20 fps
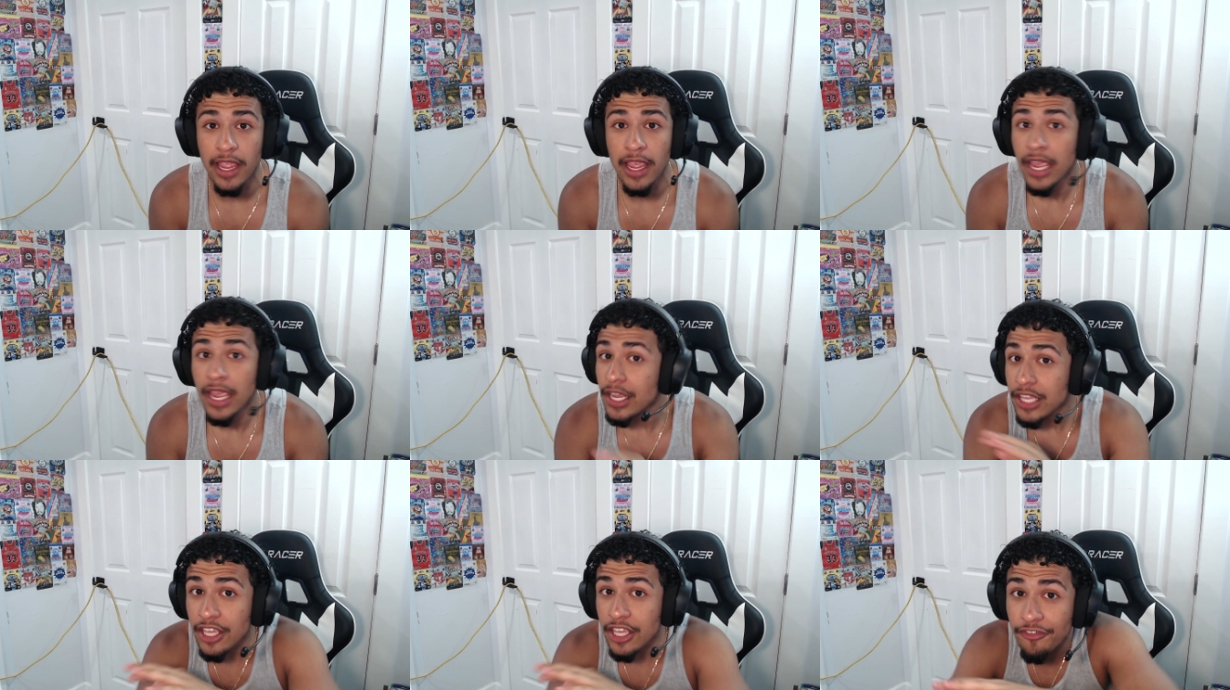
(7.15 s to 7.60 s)

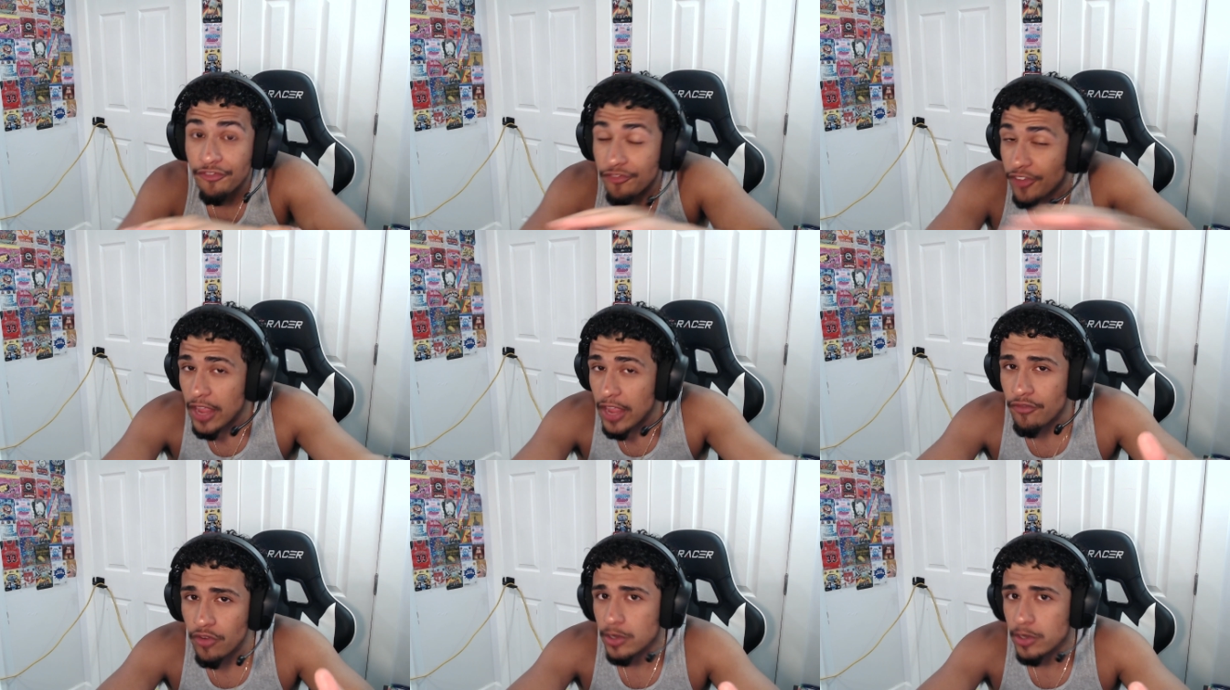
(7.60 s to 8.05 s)
Your
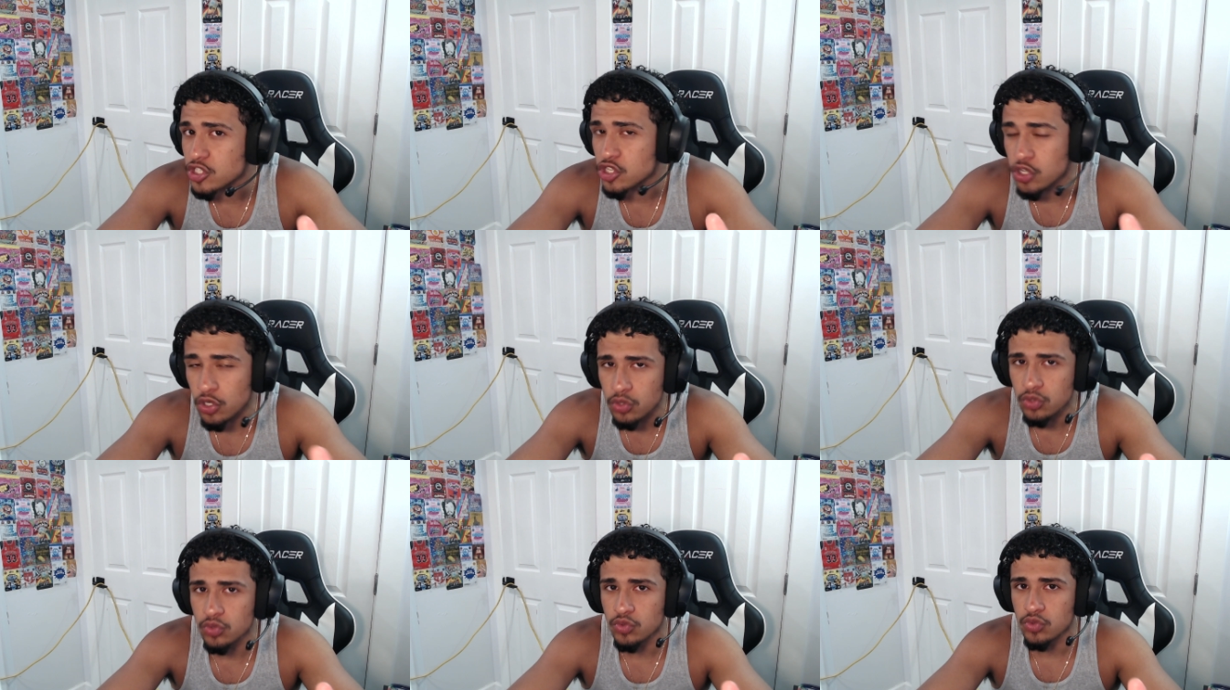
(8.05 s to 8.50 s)
favorite
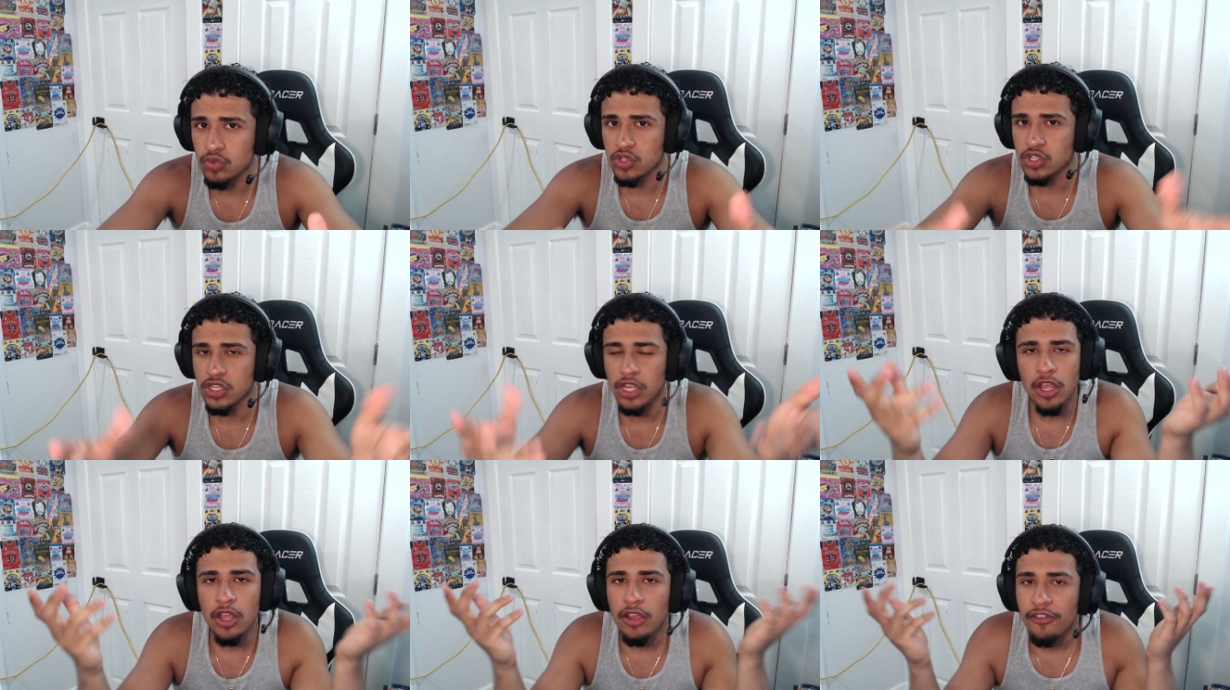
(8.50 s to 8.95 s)
tunes.
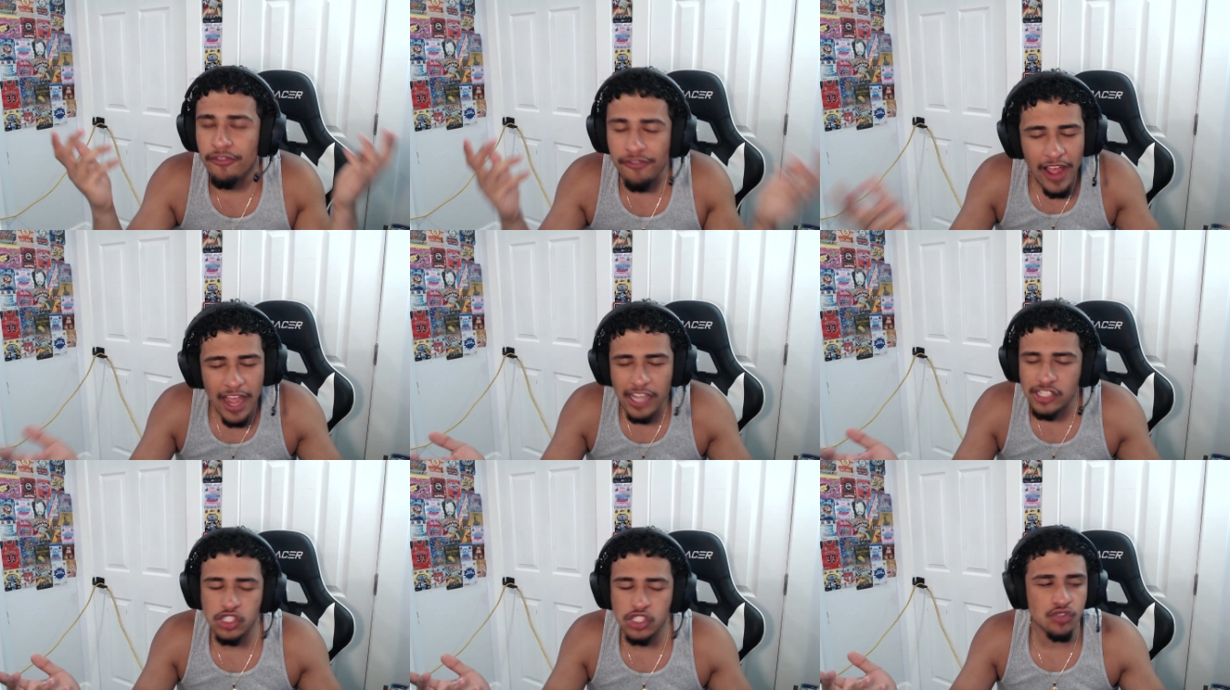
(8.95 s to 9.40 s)

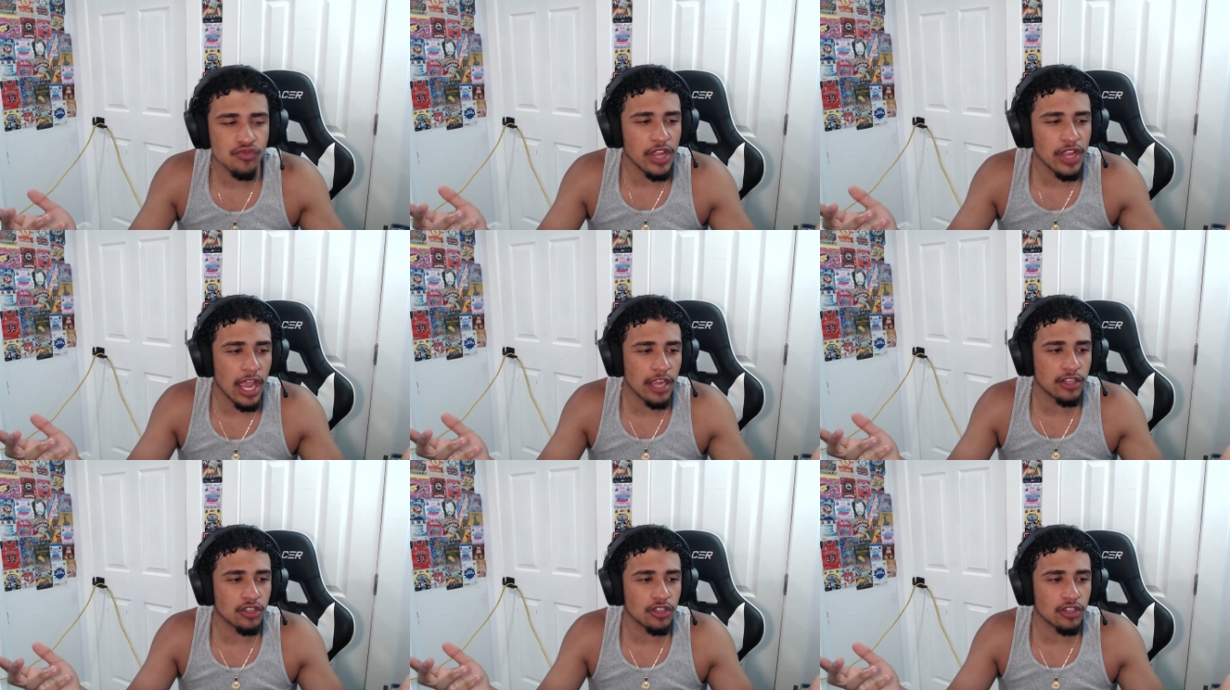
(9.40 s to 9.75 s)
Fastest reactor